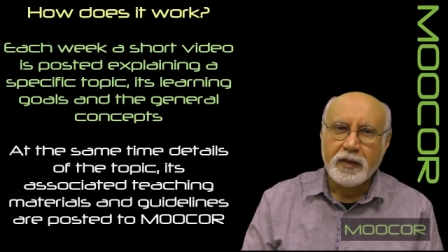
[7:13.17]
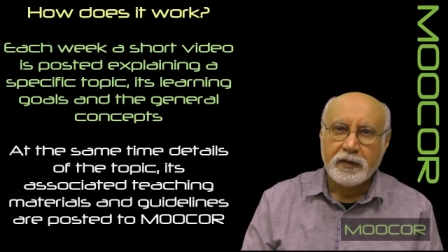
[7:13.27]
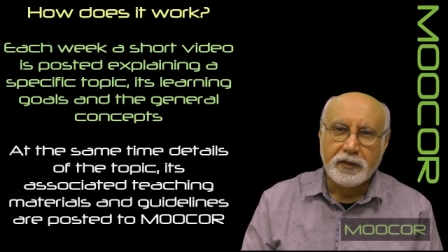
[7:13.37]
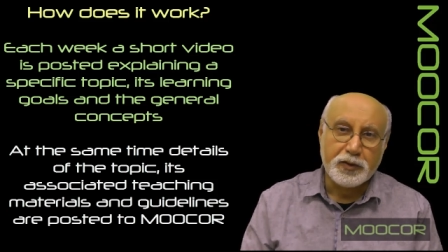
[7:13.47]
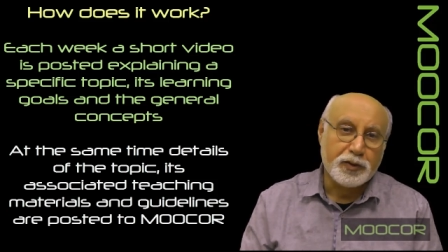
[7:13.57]

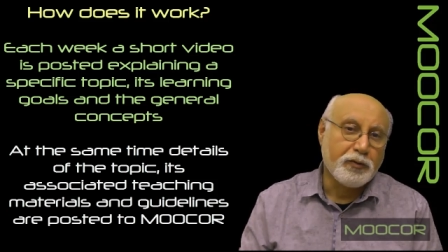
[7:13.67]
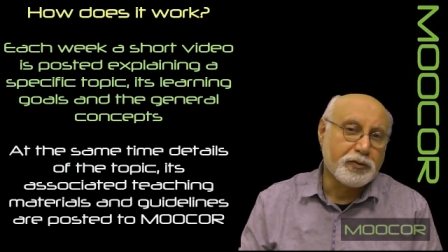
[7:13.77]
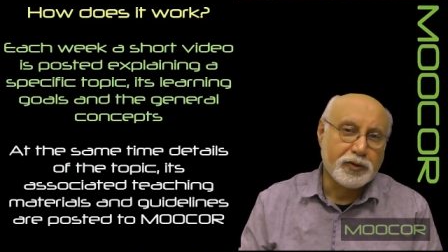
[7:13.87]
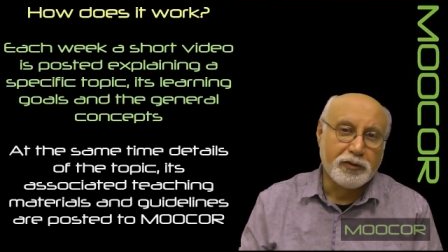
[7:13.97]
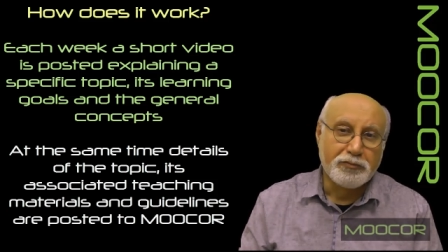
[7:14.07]
There's
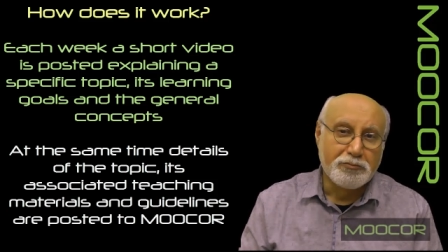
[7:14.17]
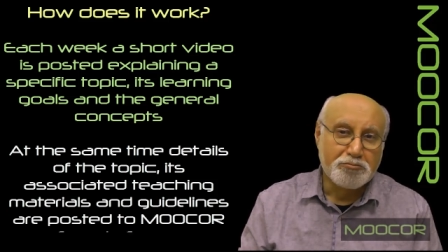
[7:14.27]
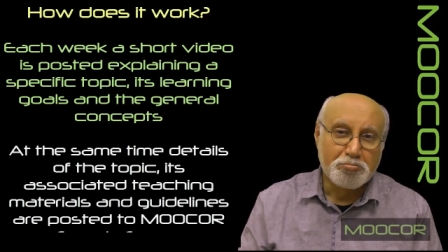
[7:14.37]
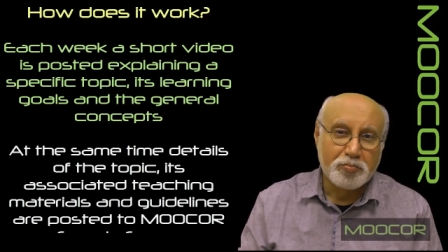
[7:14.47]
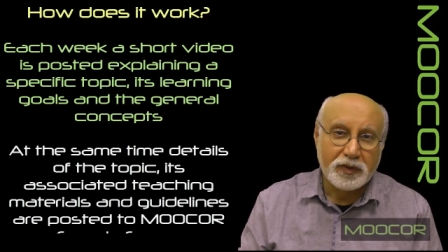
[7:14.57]
also
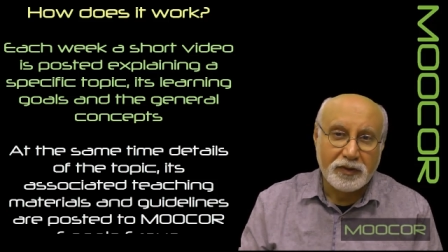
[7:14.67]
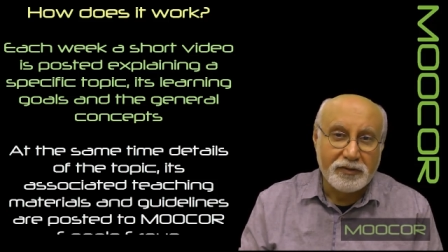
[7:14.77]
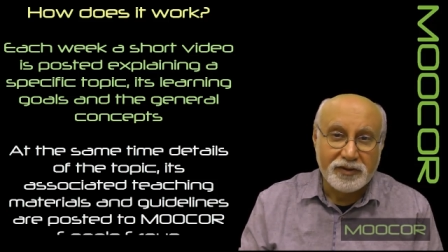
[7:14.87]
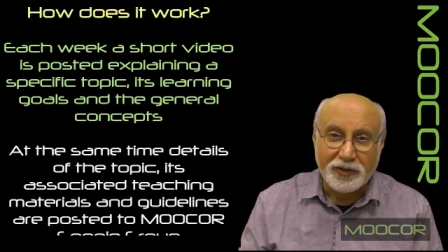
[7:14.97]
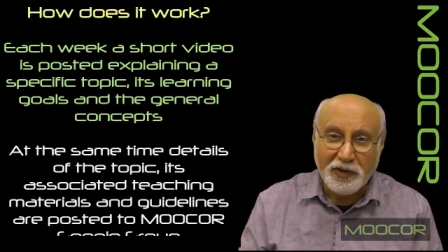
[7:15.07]
no
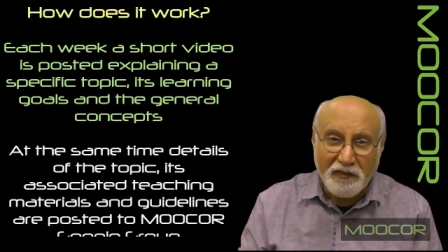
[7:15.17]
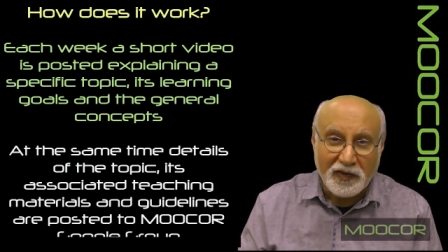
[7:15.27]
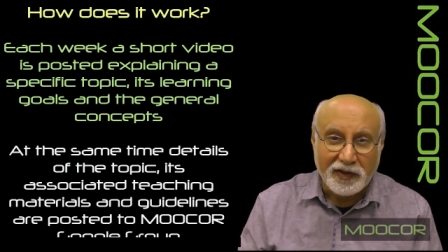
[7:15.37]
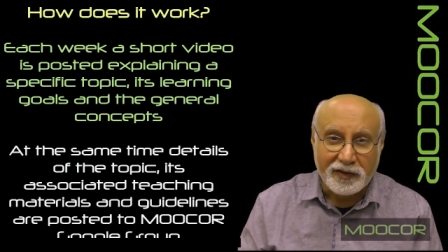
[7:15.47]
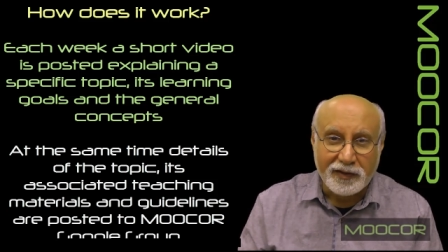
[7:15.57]

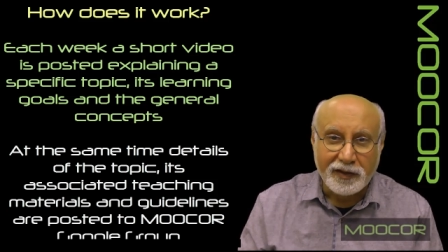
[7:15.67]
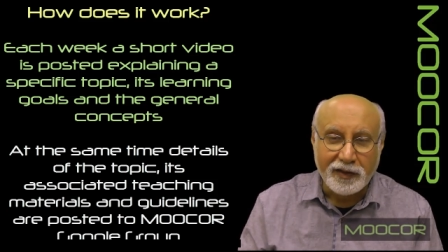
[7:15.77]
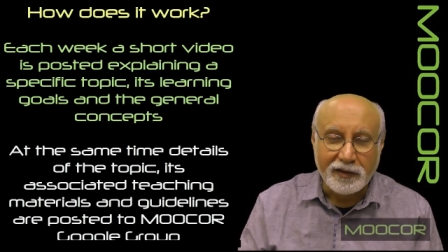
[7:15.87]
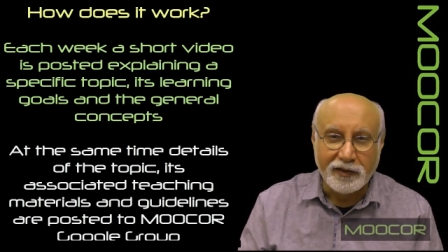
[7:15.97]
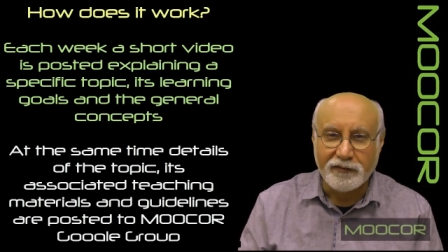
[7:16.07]
certificate
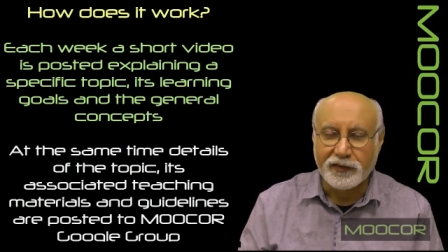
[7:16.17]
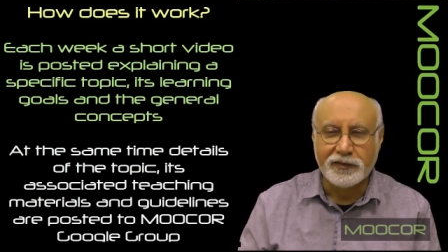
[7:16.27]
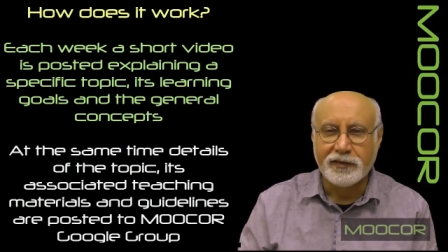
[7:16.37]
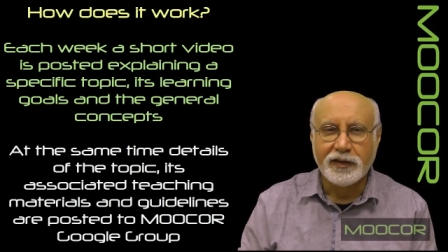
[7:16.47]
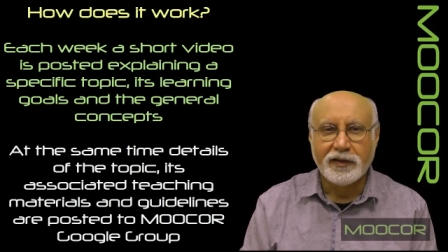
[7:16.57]
given.